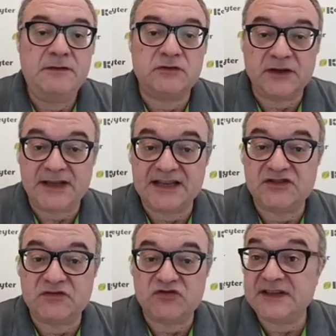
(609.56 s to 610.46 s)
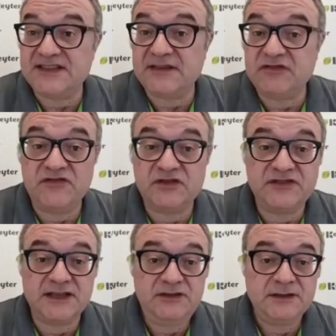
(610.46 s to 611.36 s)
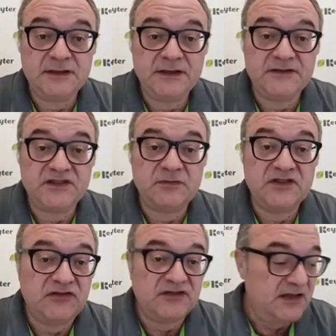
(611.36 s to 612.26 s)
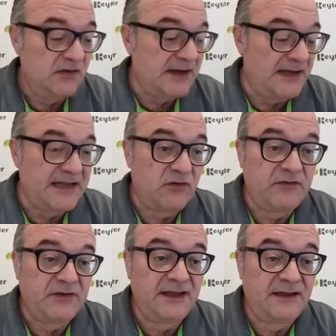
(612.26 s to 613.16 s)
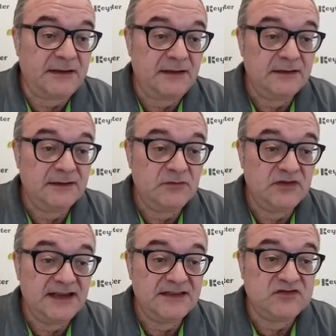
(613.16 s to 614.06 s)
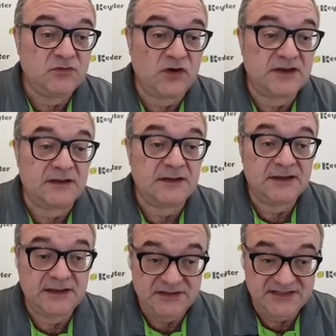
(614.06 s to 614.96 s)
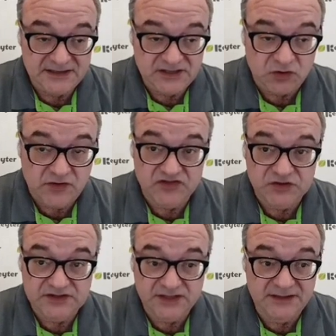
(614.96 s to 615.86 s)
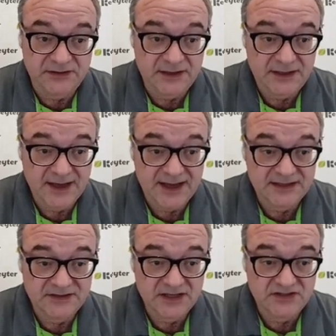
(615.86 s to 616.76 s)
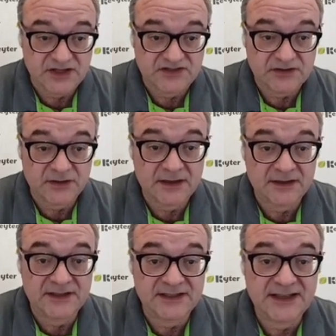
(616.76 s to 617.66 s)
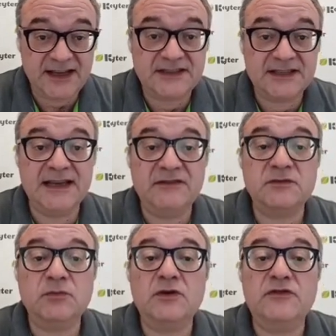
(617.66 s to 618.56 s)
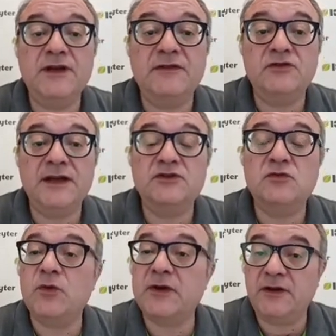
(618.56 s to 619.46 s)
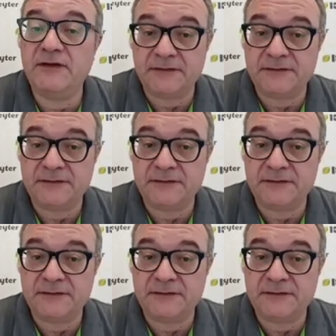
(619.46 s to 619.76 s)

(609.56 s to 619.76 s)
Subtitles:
For the case of 2750, the specific humidity would be, we take this point, send it horizontally, and it tells us that it has 11.5 grams of water.